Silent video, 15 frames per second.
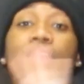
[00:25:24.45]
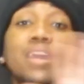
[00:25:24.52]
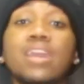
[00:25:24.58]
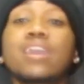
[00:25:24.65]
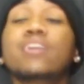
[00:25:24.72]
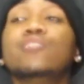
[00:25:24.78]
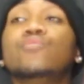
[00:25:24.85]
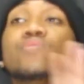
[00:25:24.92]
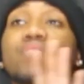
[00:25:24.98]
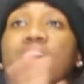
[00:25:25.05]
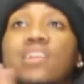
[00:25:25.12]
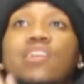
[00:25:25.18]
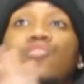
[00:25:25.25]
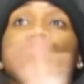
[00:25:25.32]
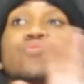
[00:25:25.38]
Then you
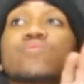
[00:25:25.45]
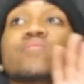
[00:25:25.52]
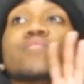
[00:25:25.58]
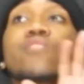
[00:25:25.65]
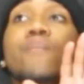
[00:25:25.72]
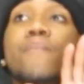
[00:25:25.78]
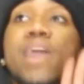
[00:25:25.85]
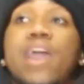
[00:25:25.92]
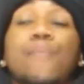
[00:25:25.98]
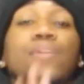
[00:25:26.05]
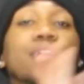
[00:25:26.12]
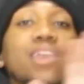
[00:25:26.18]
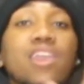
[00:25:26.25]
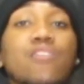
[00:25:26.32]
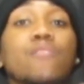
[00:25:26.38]
said that you're still mad
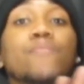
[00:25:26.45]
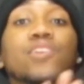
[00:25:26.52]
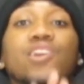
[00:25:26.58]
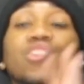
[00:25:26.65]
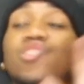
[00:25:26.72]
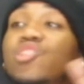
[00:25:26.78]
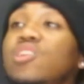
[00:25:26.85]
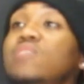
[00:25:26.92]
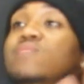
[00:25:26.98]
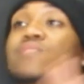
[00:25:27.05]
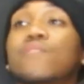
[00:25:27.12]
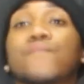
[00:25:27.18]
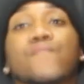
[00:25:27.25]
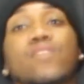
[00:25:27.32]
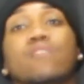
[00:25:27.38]
with Karen because she's
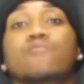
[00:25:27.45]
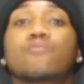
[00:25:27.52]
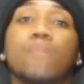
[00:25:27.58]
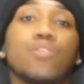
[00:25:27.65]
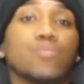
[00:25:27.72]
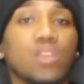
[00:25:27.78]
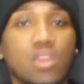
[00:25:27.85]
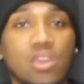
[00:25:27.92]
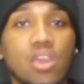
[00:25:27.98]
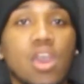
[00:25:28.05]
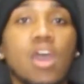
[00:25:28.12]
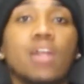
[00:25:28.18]
still friend with Monique.